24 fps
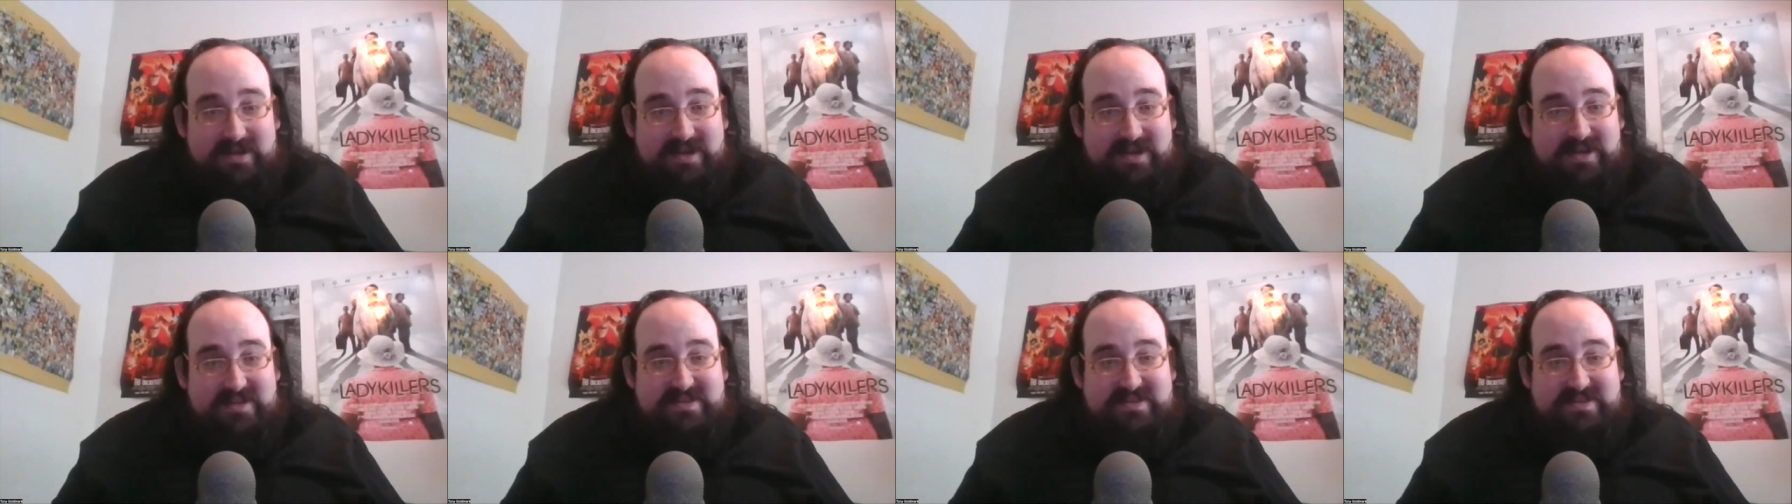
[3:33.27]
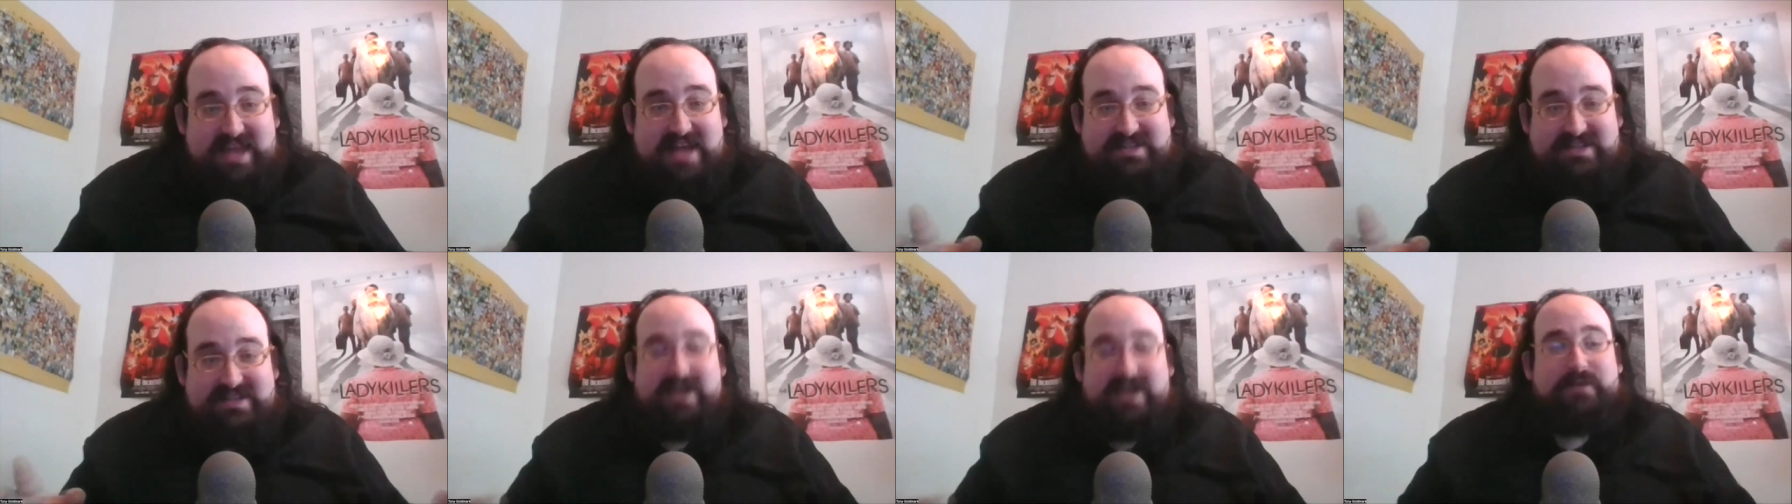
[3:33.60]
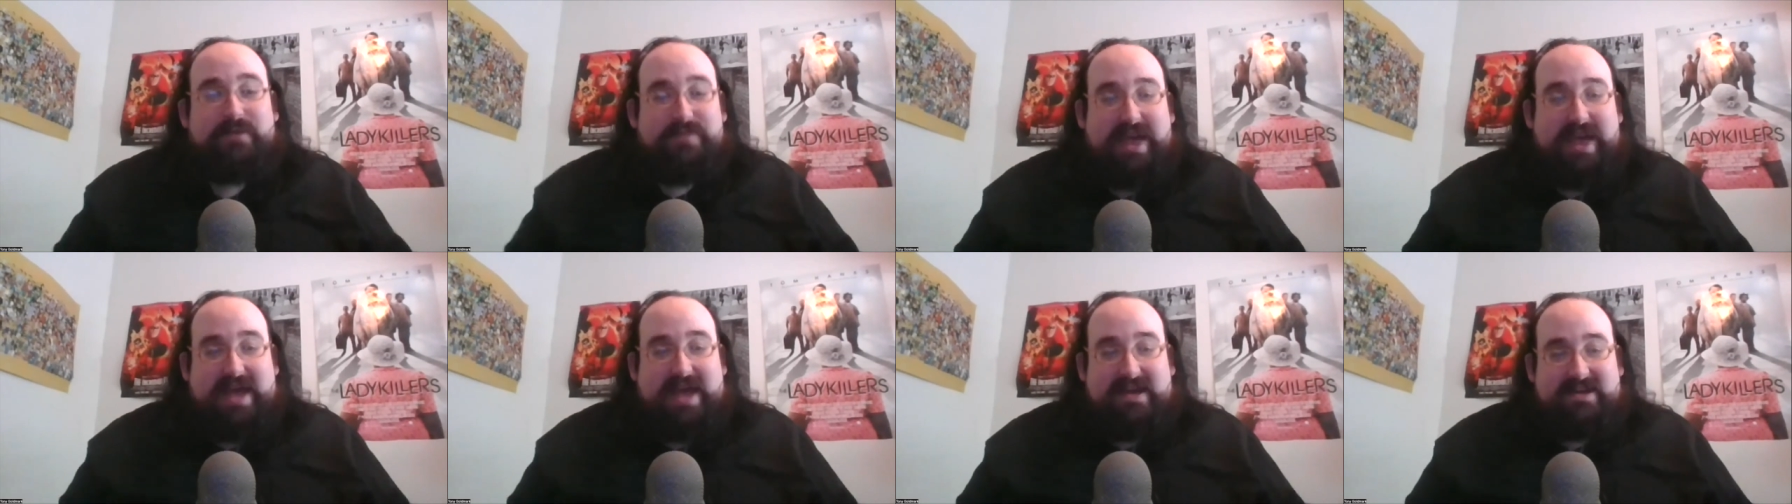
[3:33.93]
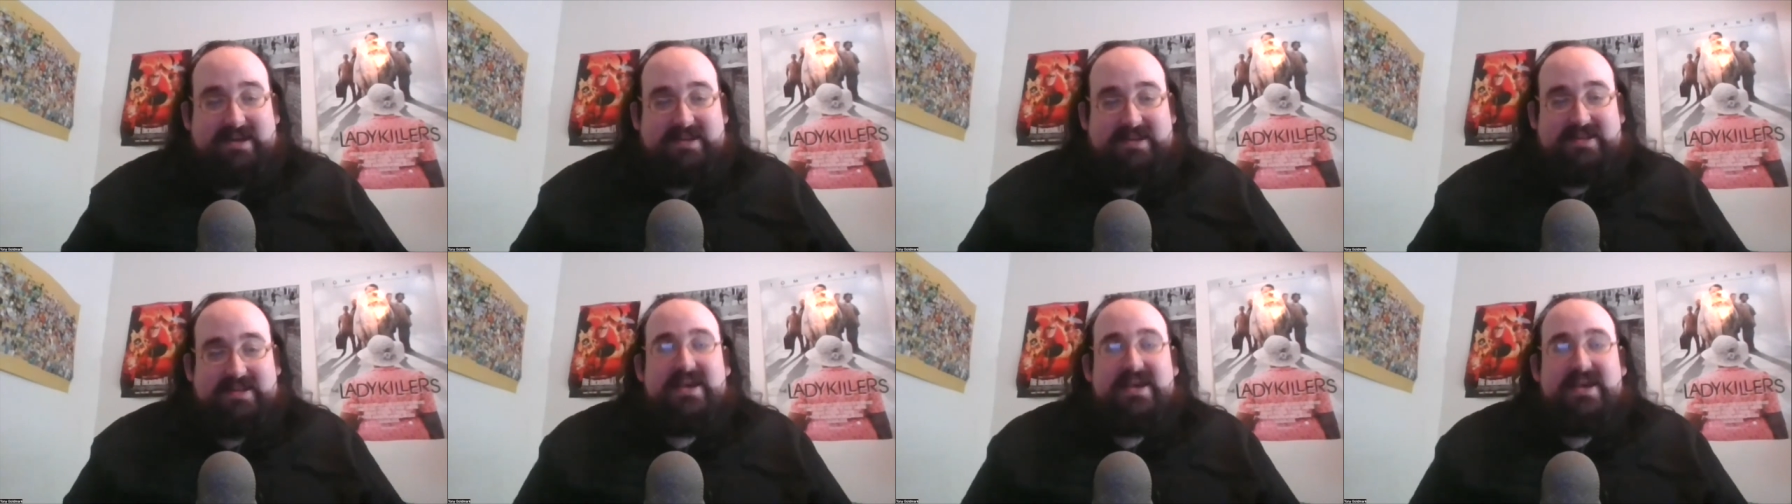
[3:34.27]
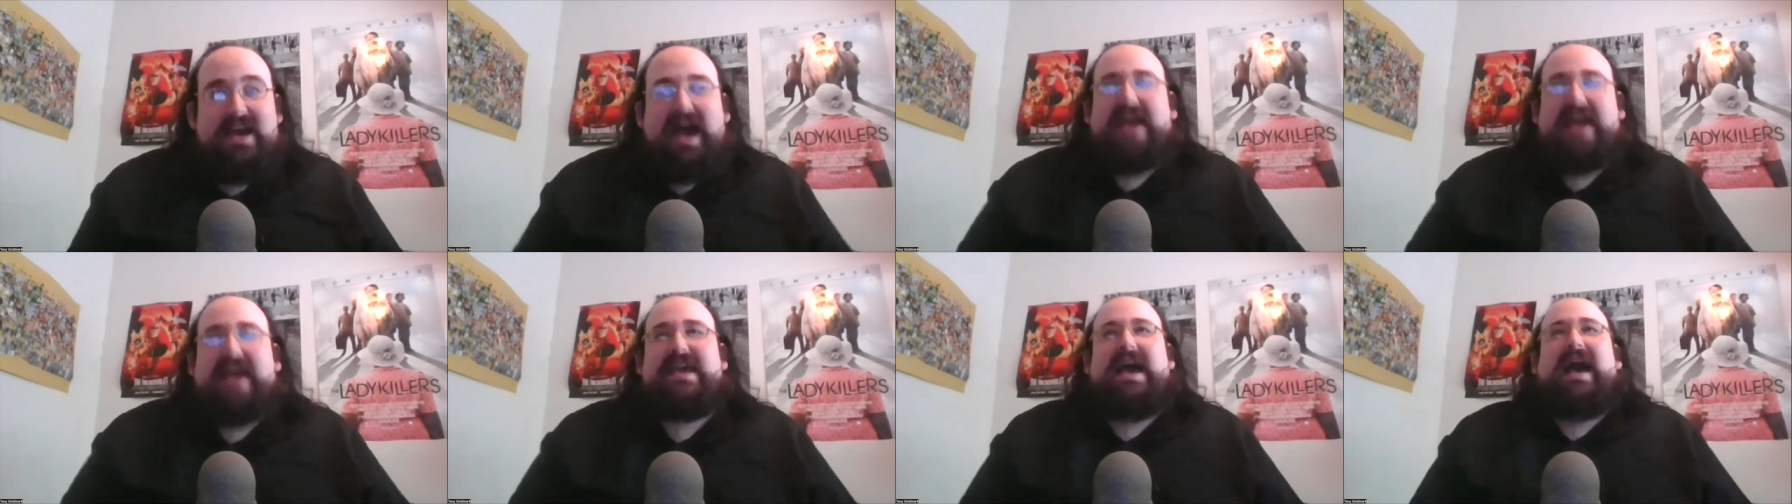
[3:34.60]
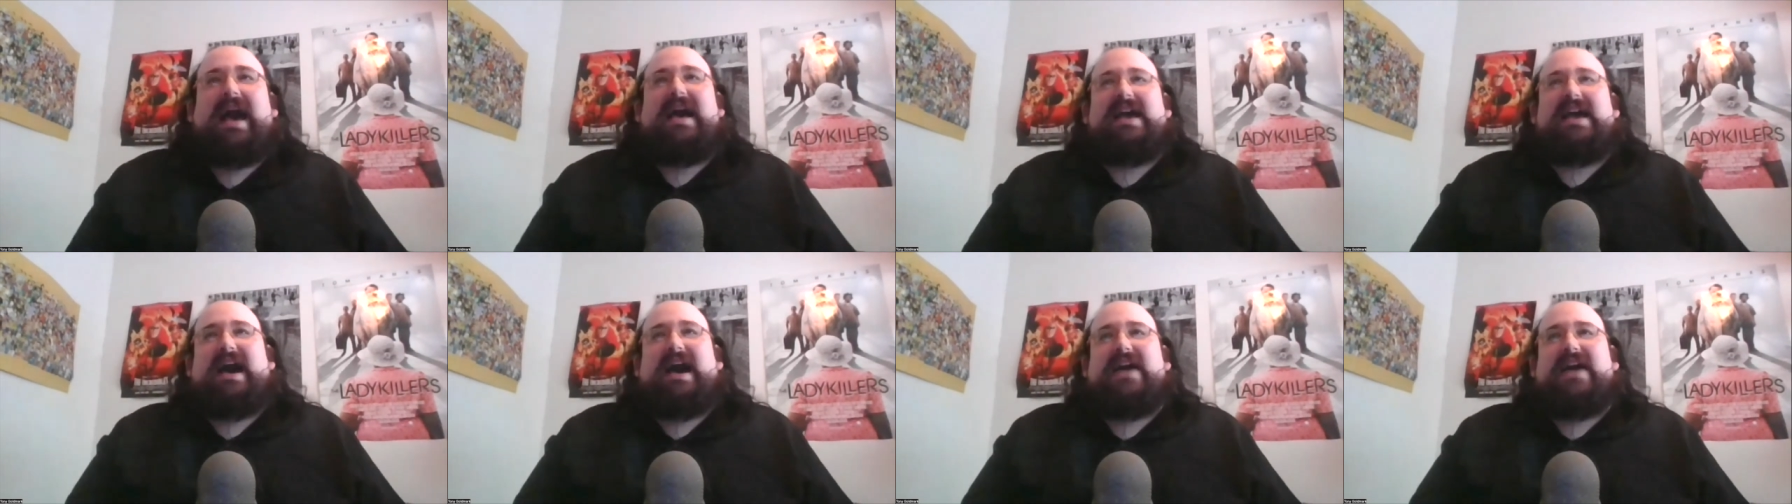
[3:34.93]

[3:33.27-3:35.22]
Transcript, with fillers: Really? That's how bad it is. I, I